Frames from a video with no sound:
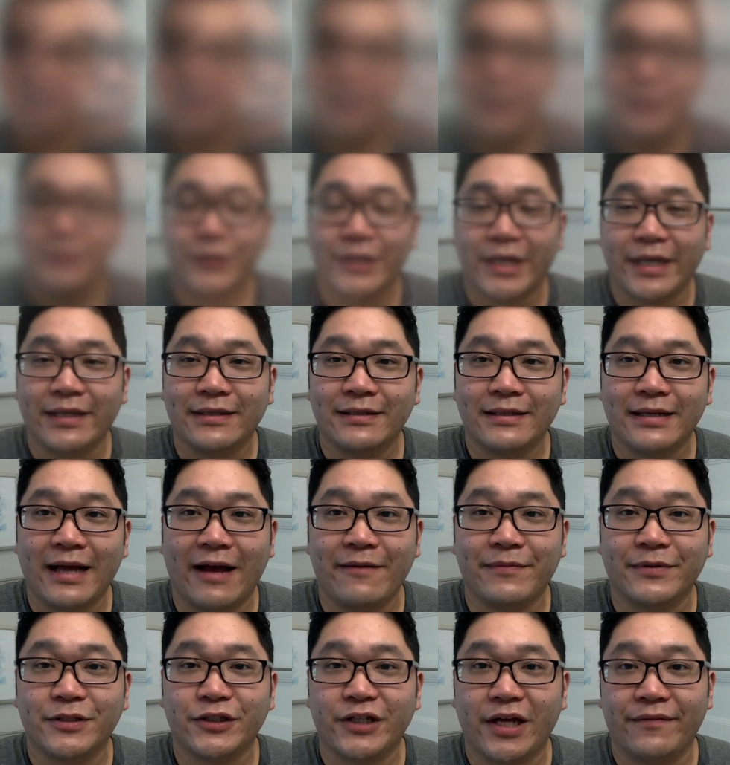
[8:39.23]
So again, I've
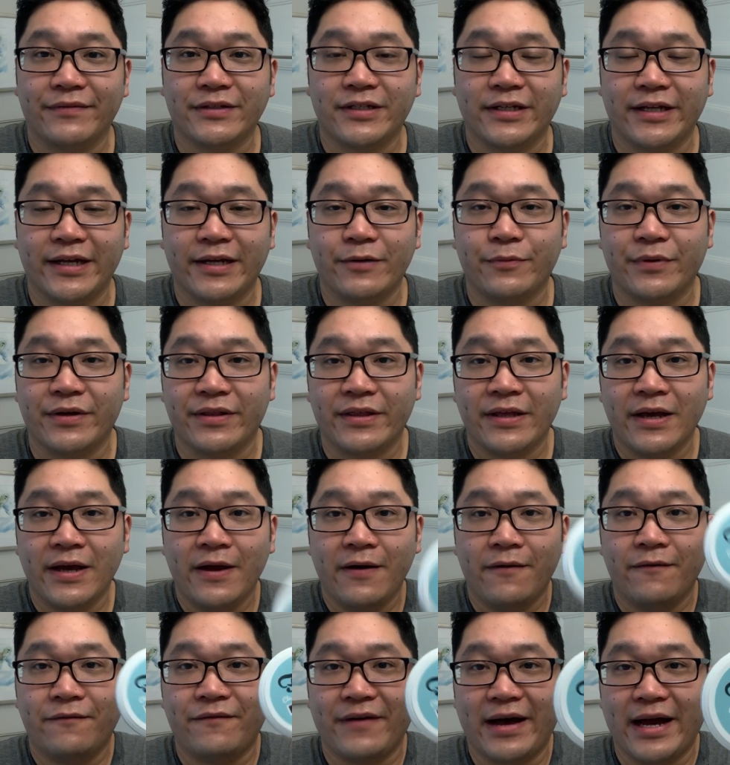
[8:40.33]
been shaving today with
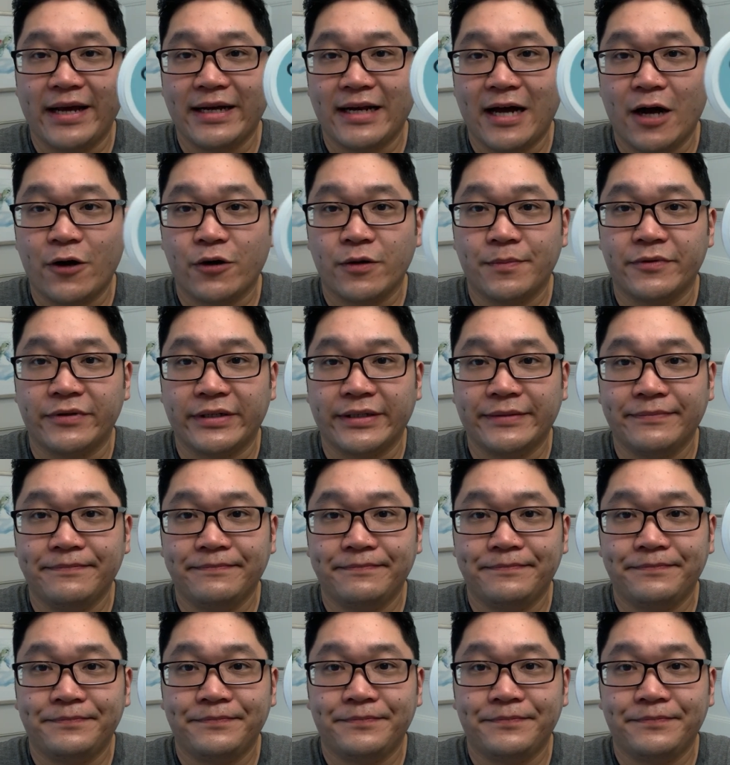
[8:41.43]
Fine Aquamarine.